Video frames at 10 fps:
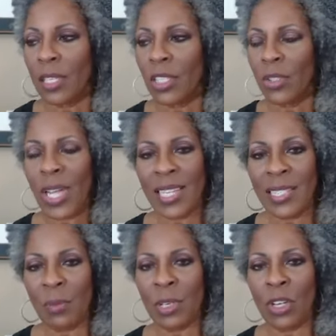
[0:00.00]
you guys
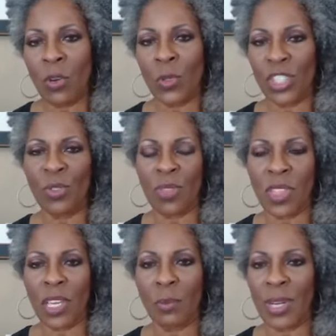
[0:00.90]
let me know what you
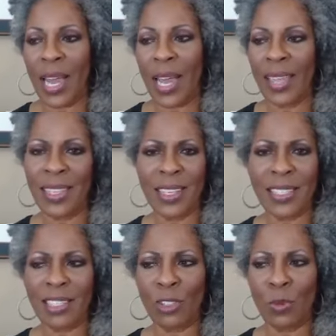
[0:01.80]
think, but I think
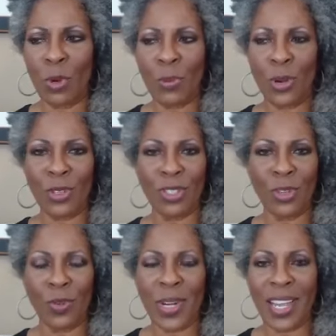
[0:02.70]
it's a little more
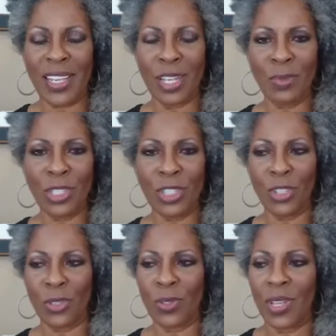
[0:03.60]
personal when I come to
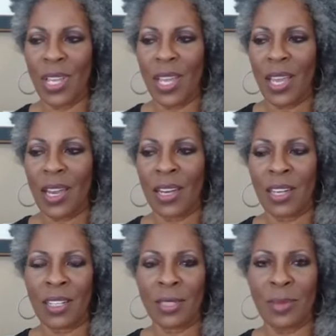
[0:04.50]
you
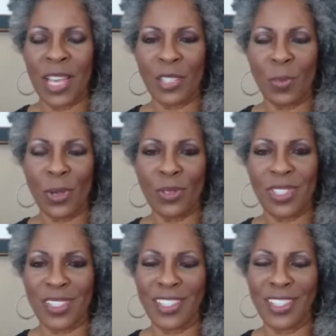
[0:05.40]
as
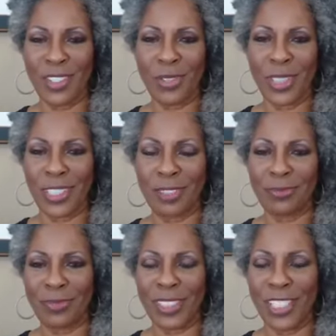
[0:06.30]
opposed to sending you a
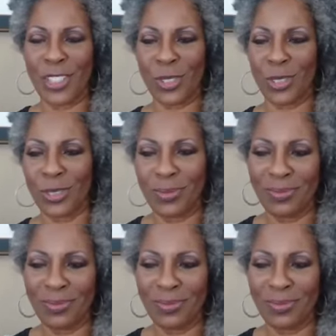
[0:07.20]
digital